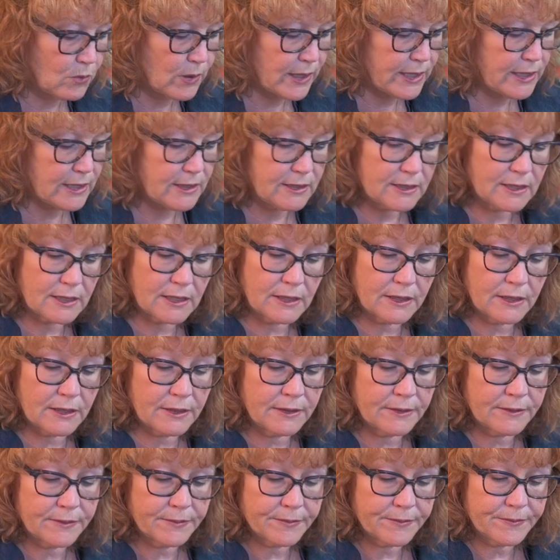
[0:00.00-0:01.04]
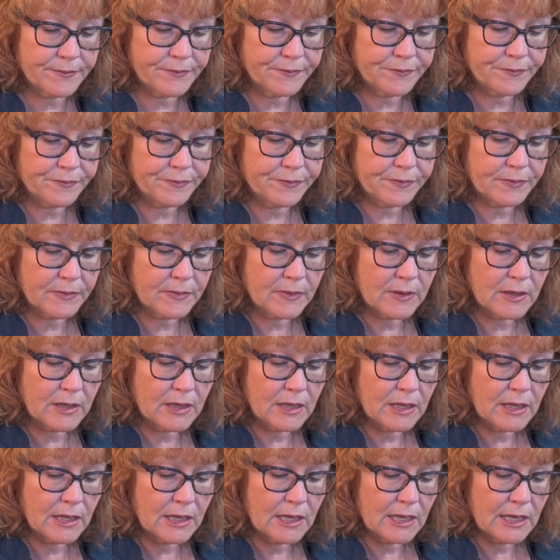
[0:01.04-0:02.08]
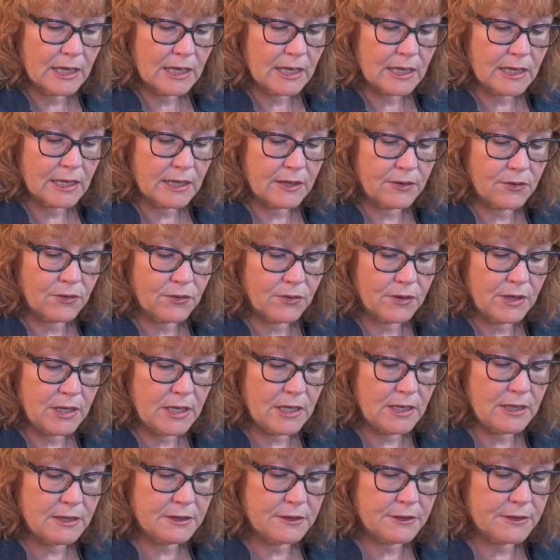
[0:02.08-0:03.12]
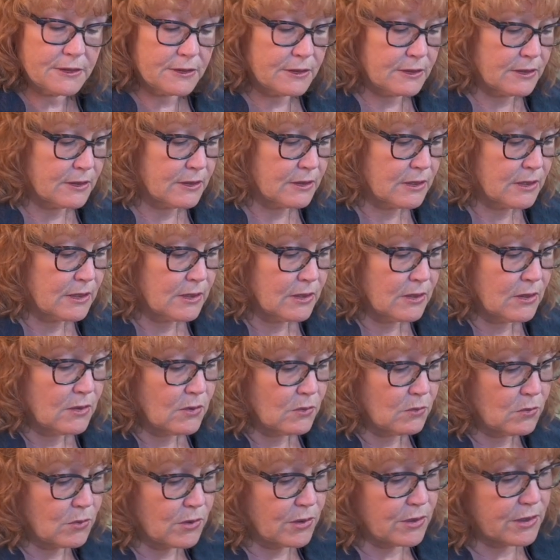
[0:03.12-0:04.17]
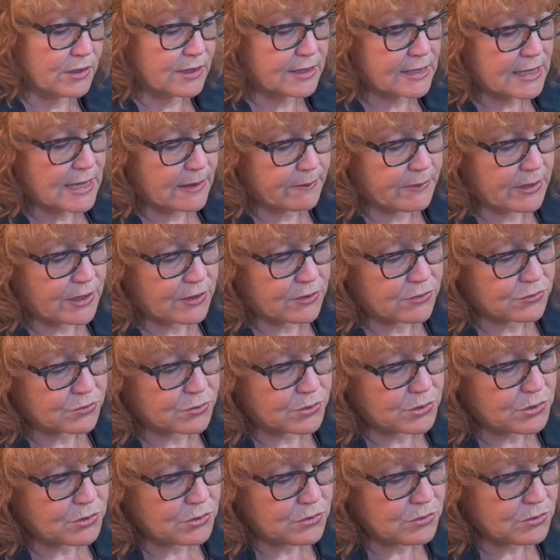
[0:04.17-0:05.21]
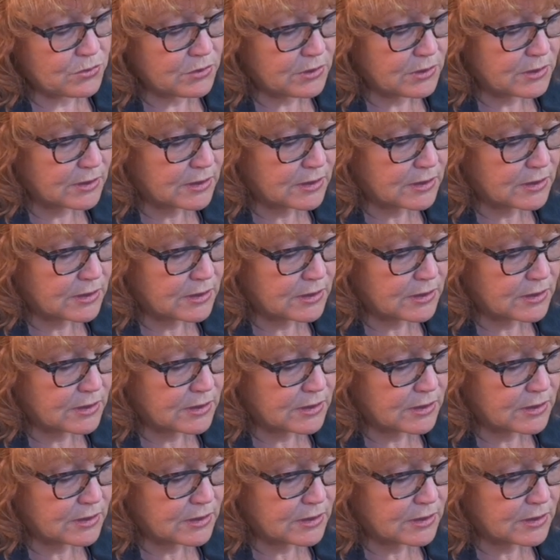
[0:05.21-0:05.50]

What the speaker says: white there. And underneath, where it's coming through,